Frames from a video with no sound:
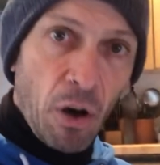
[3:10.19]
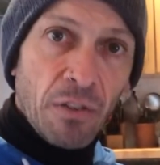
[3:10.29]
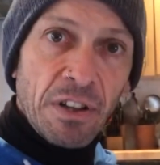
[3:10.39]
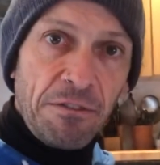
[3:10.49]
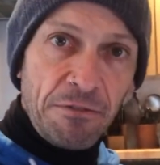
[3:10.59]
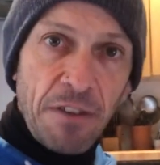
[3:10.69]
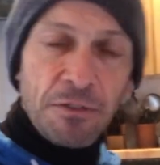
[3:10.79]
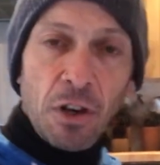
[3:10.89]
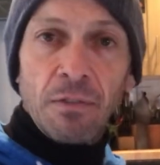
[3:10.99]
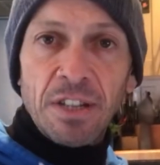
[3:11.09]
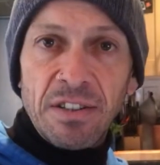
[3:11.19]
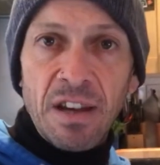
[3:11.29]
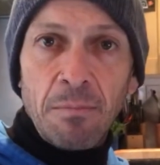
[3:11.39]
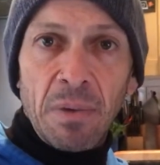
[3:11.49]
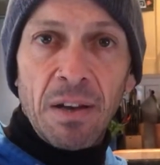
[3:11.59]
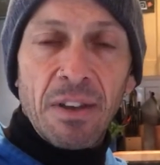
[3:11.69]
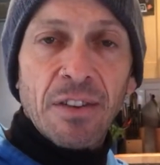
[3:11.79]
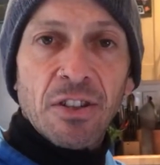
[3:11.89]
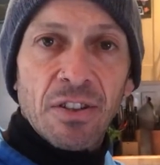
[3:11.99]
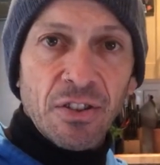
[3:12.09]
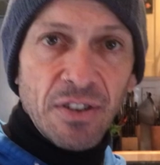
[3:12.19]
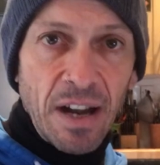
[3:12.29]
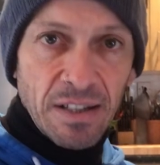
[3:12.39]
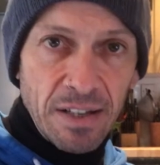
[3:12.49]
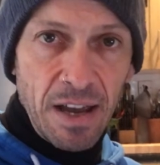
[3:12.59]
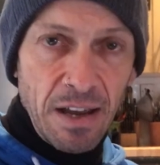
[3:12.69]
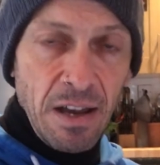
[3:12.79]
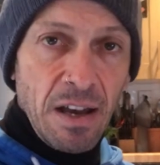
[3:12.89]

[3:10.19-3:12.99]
on the 5th of December, that's Saturday.